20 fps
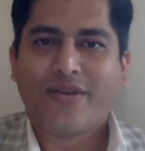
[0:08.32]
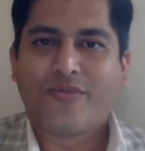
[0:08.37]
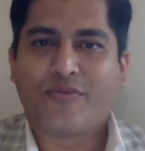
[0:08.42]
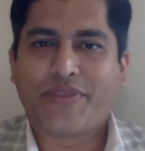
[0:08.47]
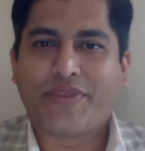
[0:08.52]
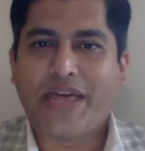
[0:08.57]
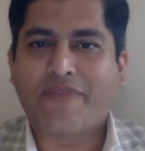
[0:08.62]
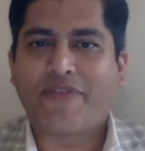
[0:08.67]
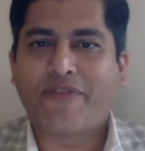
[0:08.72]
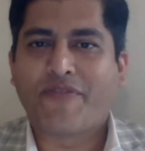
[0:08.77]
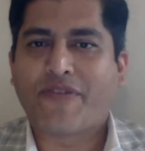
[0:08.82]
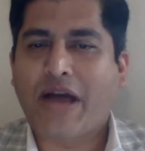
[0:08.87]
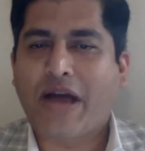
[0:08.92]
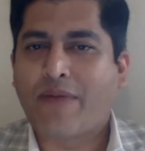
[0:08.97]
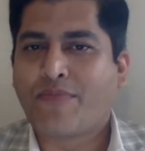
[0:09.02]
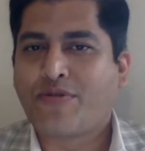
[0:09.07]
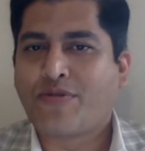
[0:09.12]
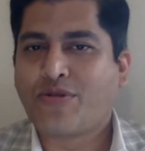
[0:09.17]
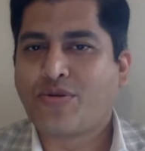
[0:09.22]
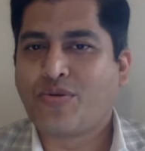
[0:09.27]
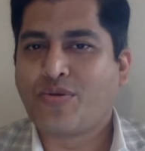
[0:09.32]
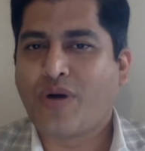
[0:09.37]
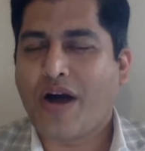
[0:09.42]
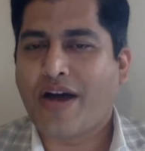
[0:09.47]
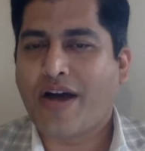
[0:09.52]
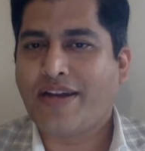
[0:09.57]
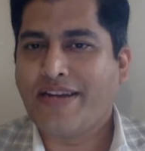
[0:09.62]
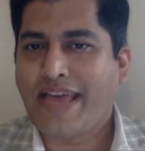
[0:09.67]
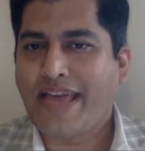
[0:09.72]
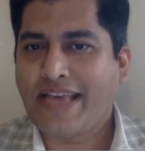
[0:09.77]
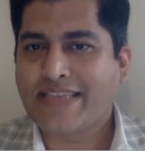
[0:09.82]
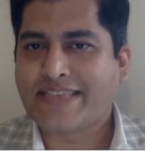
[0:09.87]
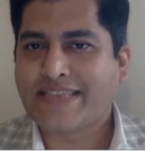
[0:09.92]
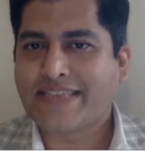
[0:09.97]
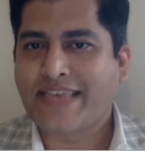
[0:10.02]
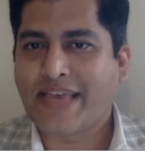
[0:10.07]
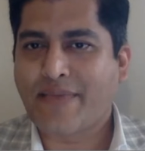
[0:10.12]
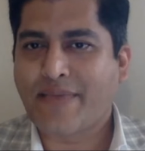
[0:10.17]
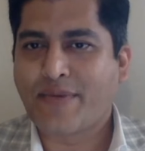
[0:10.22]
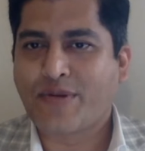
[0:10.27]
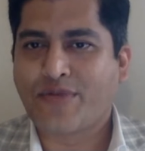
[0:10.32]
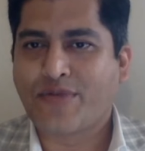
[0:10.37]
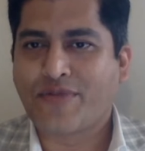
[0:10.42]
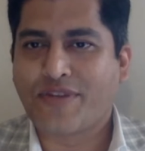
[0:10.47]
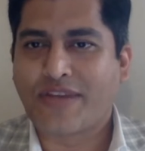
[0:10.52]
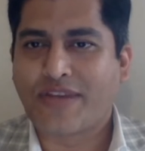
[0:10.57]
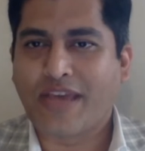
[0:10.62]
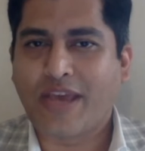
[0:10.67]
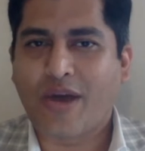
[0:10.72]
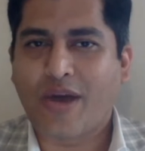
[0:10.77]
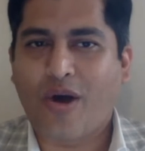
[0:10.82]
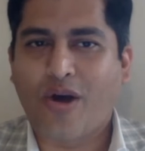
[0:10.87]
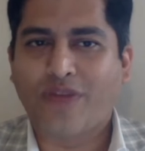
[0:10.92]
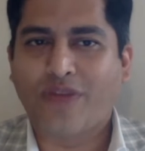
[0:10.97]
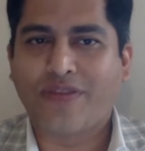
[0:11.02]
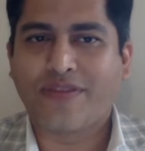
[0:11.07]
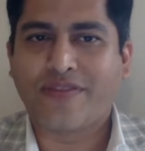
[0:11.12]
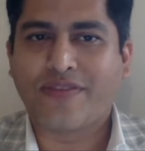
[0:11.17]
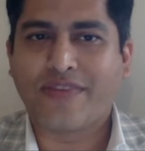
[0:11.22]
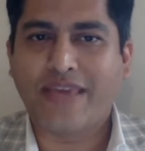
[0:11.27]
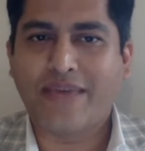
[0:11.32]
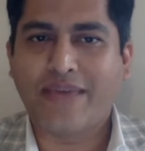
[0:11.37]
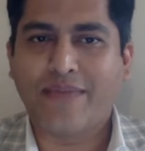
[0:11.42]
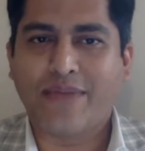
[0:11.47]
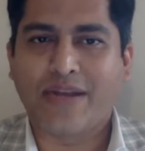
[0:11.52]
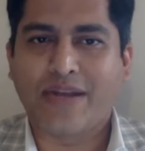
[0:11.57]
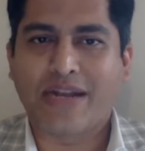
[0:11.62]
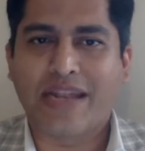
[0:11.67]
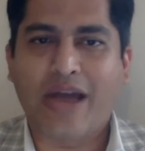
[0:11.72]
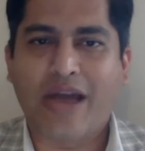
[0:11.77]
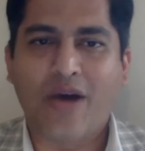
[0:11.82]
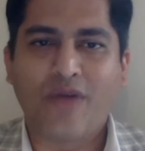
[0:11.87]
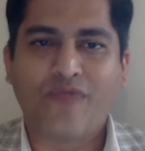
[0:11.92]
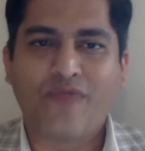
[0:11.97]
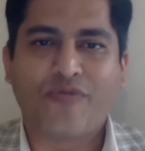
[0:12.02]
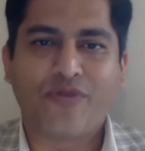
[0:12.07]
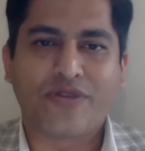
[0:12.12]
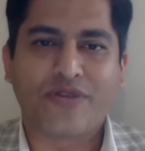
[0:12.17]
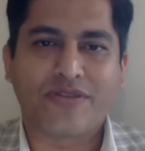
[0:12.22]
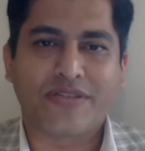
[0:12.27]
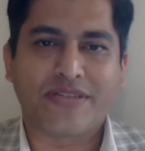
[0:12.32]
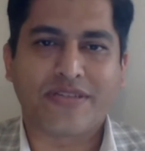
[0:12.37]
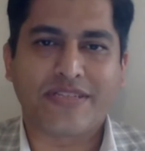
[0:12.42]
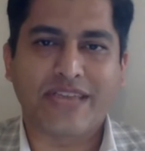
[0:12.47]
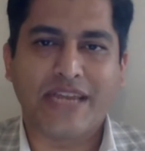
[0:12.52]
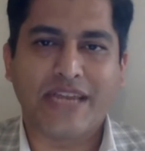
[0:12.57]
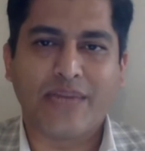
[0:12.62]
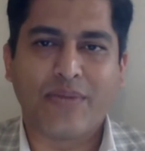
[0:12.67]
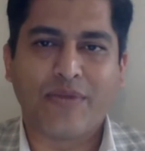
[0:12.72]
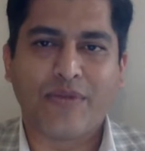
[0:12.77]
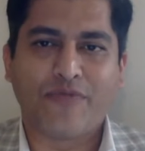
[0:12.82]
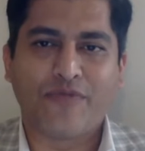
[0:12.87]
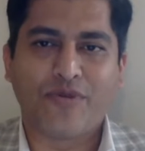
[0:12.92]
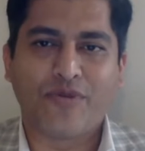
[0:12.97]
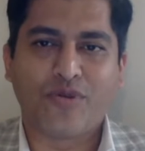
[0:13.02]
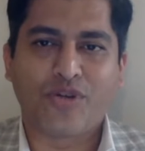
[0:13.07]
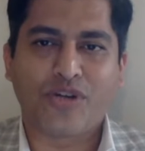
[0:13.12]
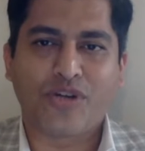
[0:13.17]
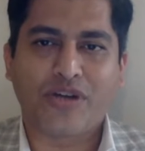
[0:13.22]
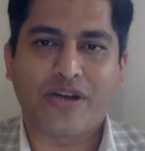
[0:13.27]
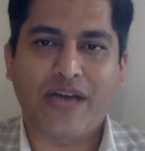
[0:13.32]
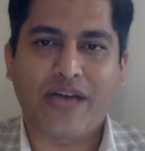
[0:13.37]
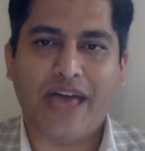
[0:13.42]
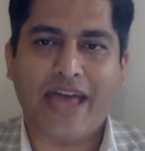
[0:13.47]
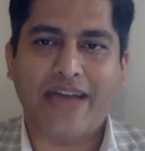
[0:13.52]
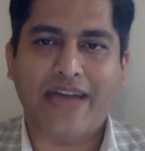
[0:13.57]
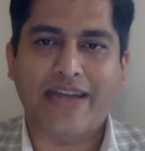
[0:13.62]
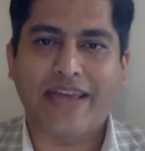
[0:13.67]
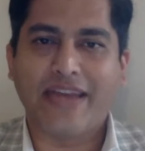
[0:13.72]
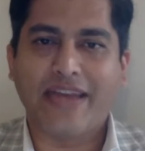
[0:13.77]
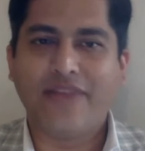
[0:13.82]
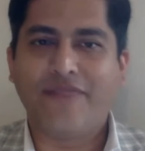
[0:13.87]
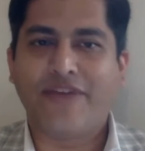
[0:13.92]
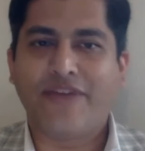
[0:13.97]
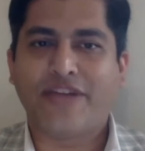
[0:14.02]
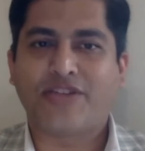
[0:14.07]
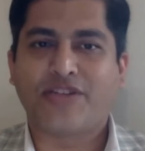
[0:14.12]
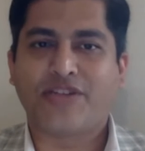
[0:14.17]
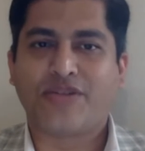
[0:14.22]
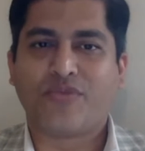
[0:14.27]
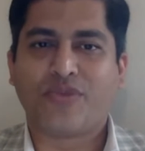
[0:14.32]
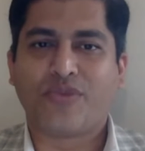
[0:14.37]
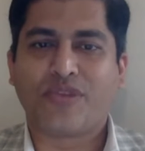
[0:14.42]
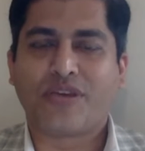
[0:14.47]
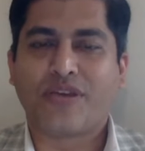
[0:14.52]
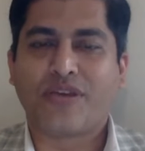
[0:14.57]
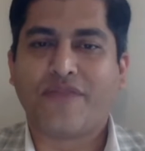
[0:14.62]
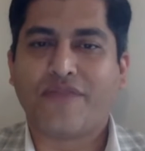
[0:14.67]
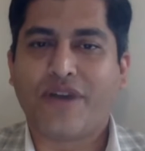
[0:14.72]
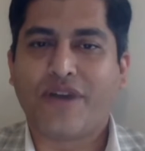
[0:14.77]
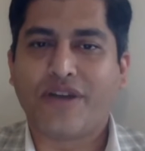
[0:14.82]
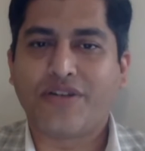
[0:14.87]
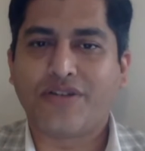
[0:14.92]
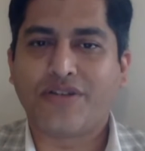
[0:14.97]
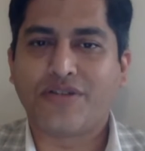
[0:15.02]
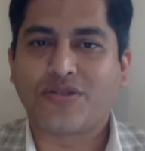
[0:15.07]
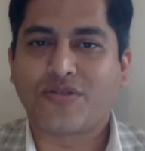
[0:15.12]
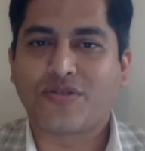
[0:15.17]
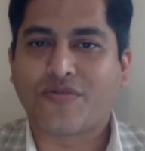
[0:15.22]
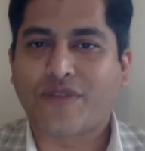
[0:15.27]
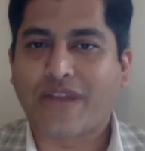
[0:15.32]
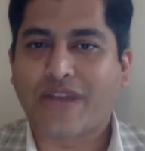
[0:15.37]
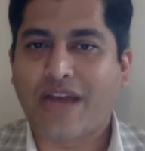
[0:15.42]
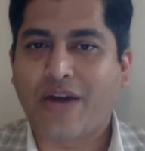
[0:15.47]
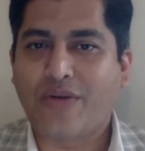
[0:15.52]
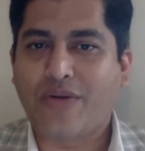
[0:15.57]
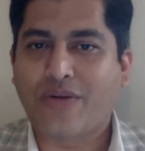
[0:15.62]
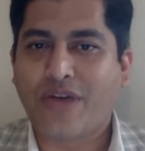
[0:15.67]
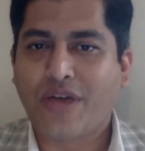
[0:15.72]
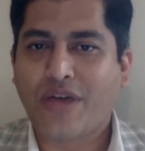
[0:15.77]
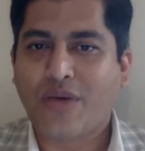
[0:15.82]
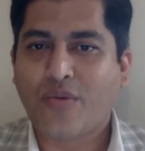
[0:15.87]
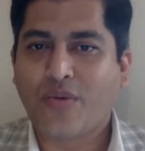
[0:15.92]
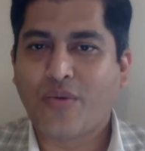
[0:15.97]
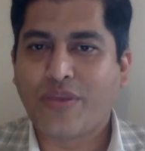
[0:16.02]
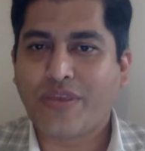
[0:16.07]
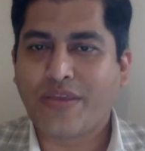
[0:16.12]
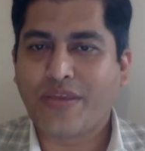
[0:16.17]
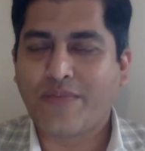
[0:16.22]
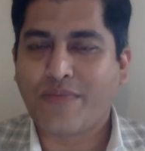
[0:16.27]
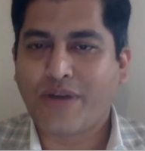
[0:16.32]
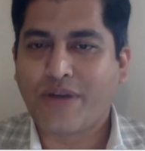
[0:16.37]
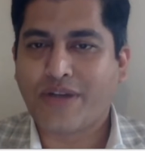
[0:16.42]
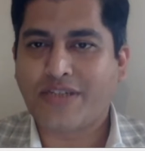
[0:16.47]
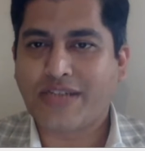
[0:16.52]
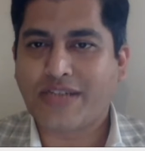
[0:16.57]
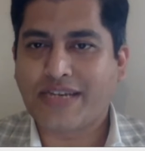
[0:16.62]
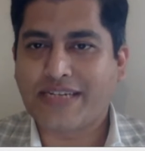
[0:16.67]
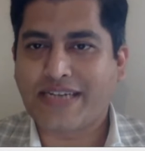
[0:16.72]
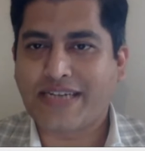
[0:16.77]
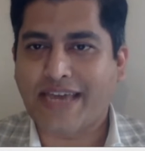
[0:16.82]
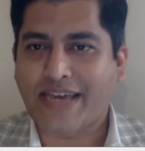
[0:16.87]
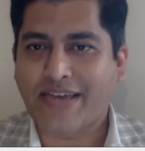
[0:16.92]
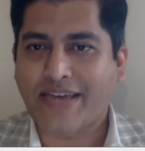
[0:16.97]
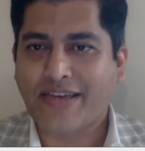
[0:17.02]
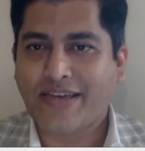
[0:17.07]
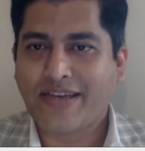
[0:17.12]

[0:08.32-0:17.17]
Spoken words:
With that, we've come to our next segment of the day on the theme Cloud for a Sustainable Future and Innovation with Convergence of Cloud with Emerging Tech.